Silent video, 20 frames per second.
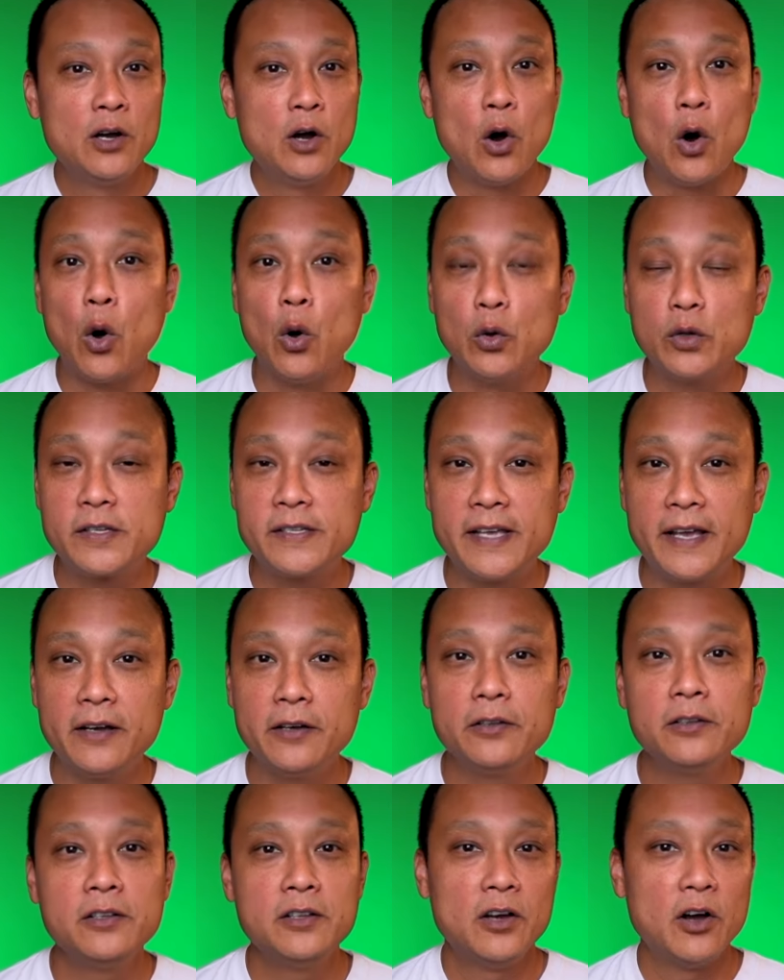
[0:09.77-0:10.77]

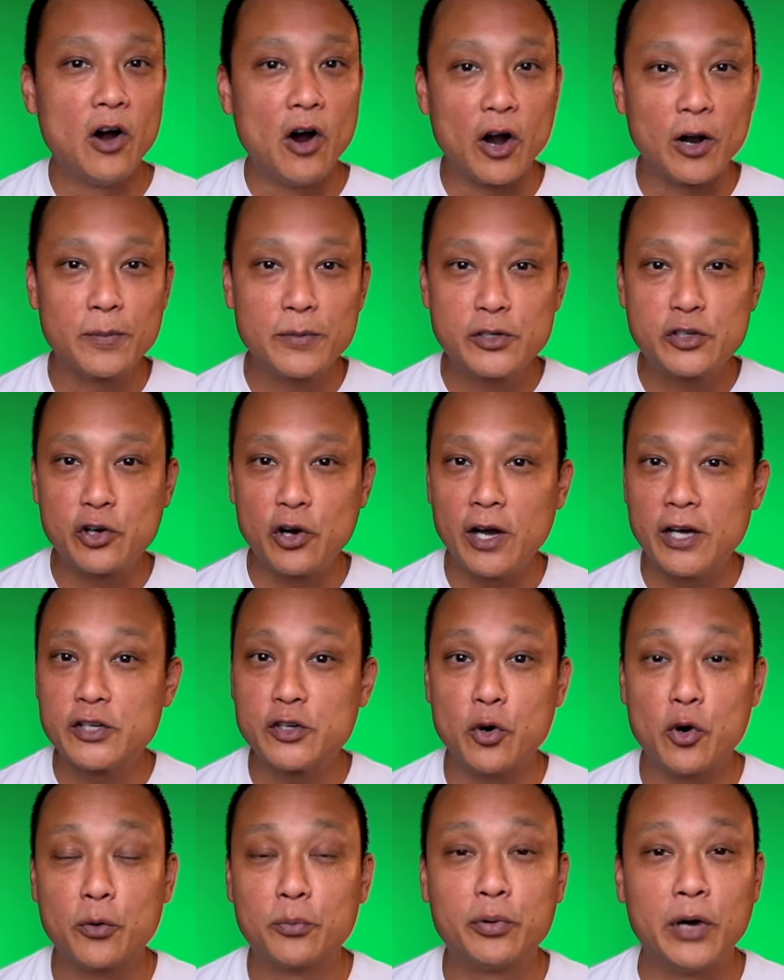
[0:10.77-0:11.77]
wholesale, arbitrage,
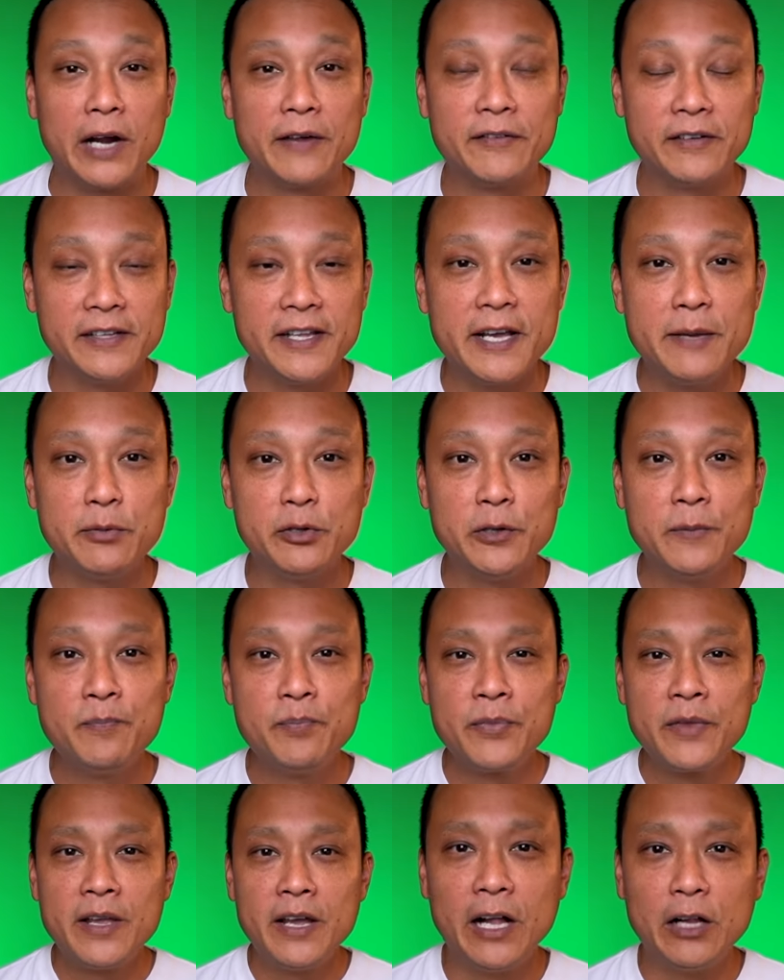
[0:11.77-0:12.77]
or private label,
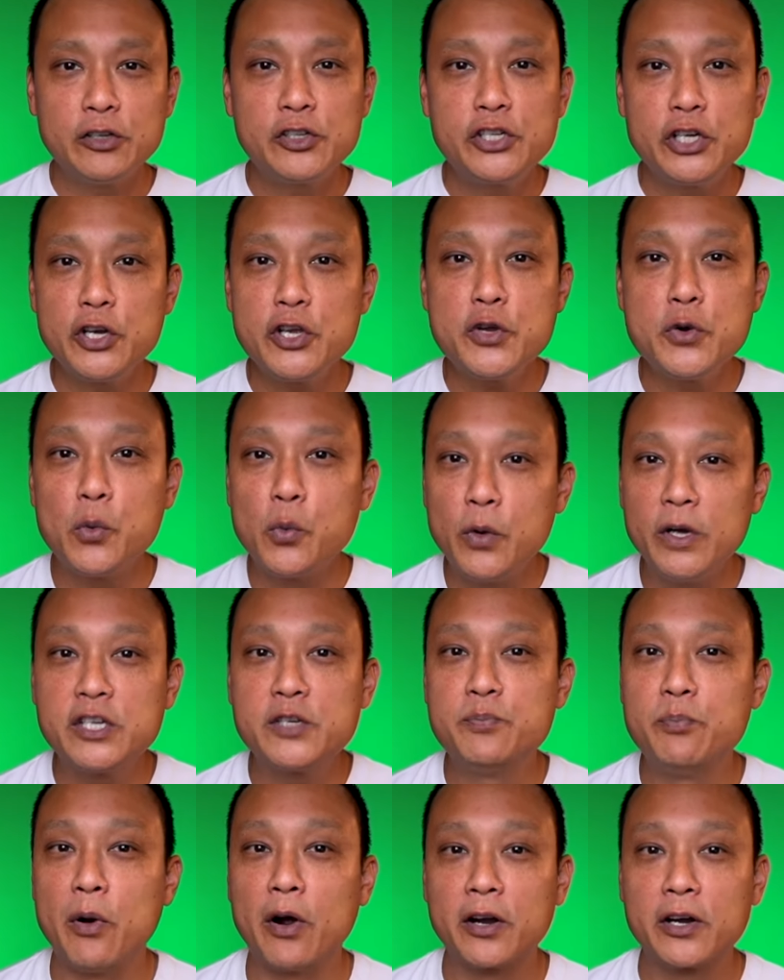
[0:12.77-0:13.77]
I'll show you
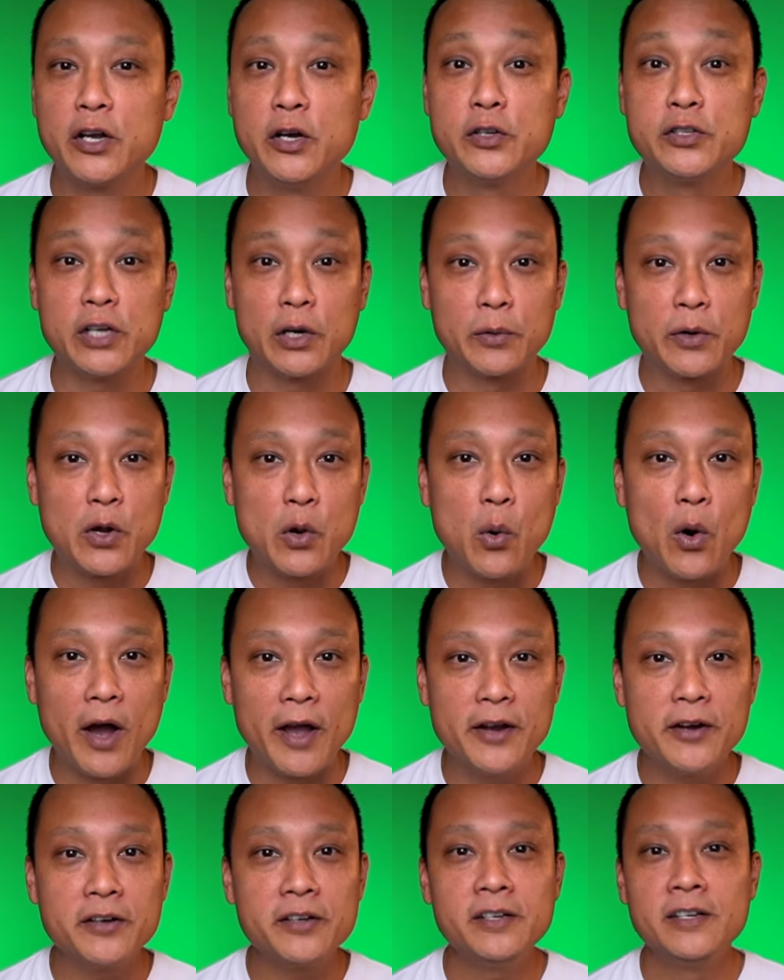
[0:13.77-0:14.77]
which barcodes are
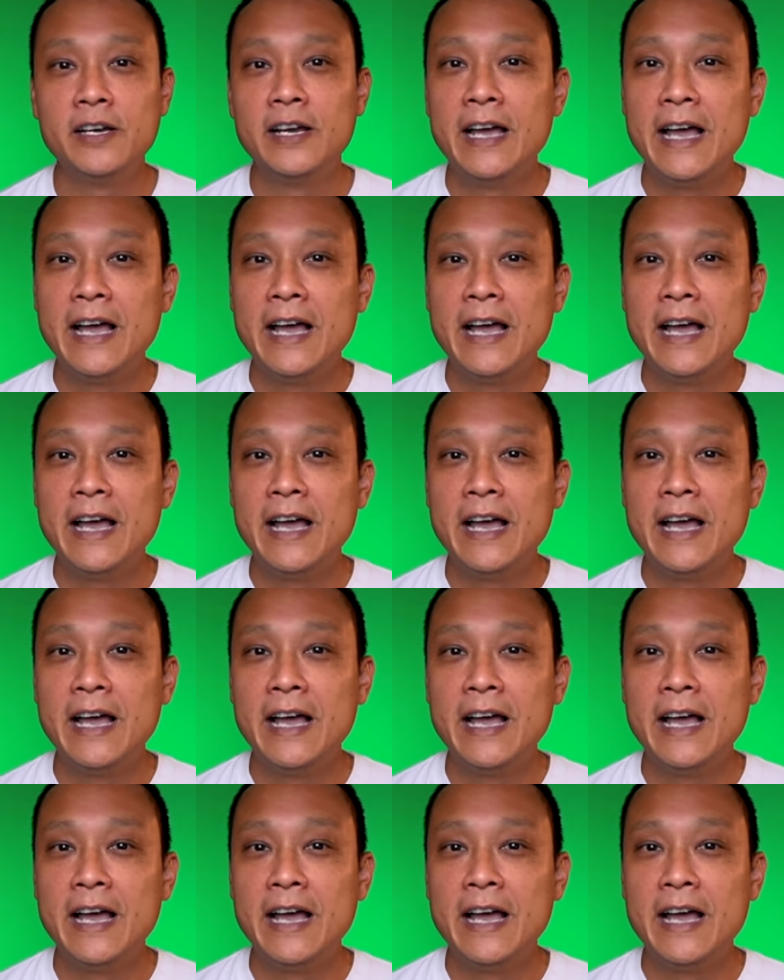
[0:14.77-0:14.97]
required,